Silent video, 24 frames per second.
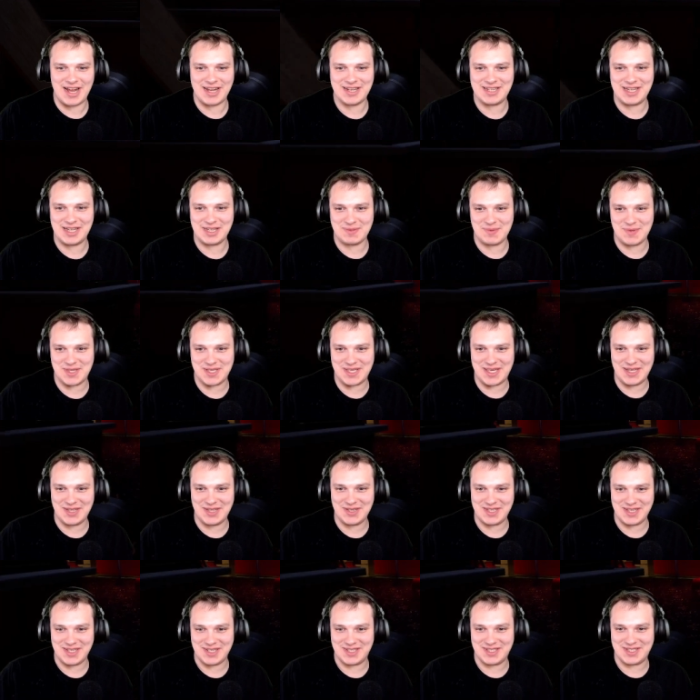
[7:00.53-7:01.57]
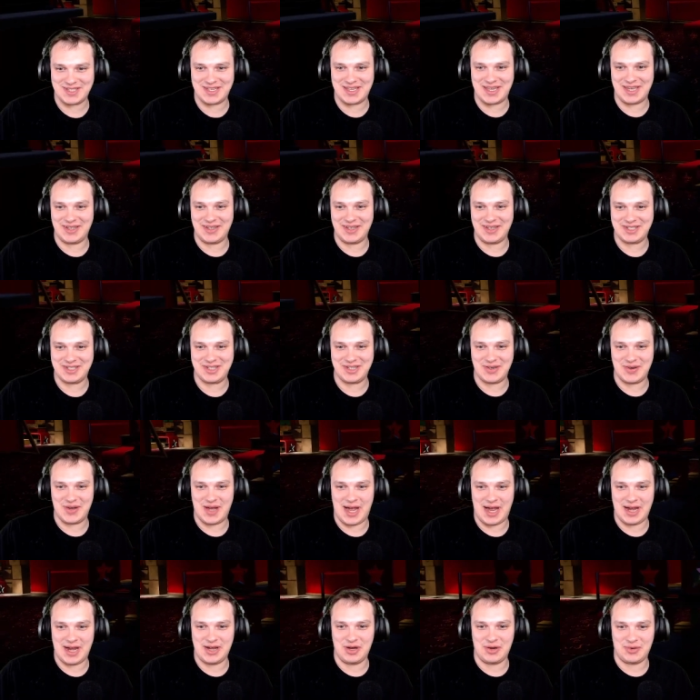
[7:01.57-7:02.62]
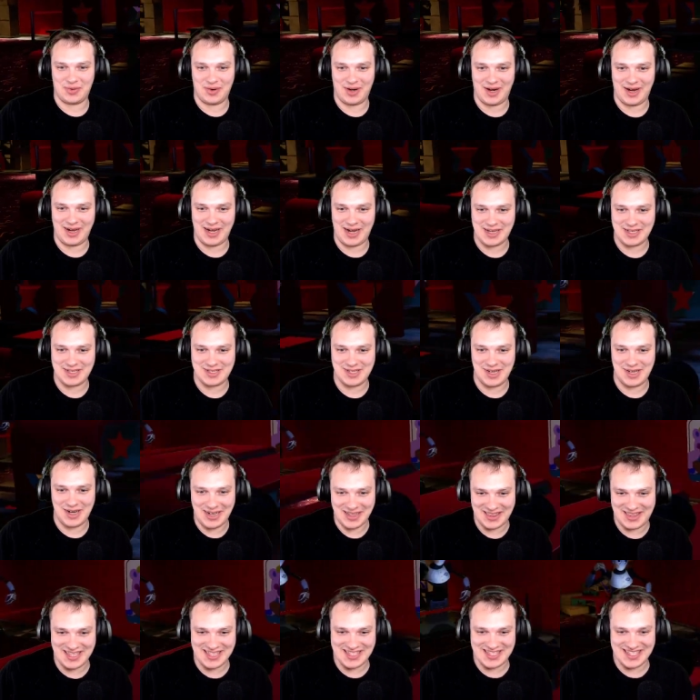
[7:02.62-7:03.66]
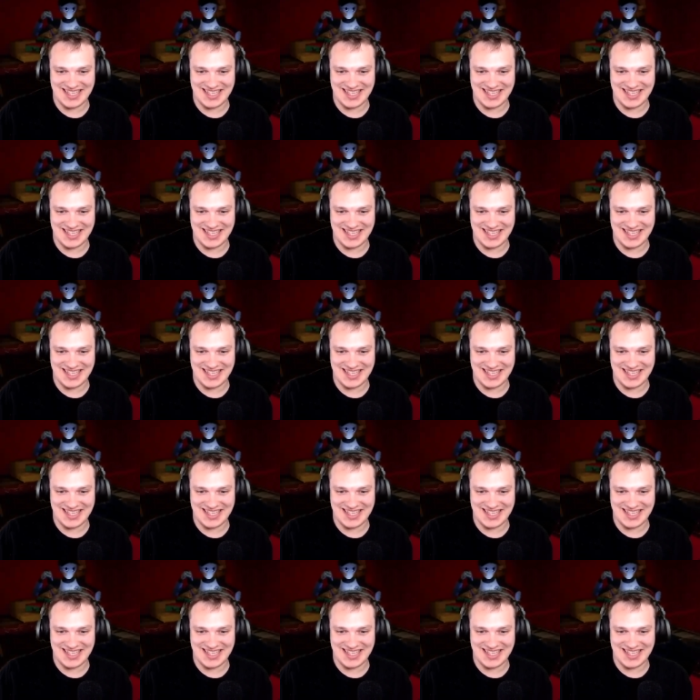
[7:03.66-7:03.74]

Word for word: and tells me skills is skill issue. I know, right? I suck at this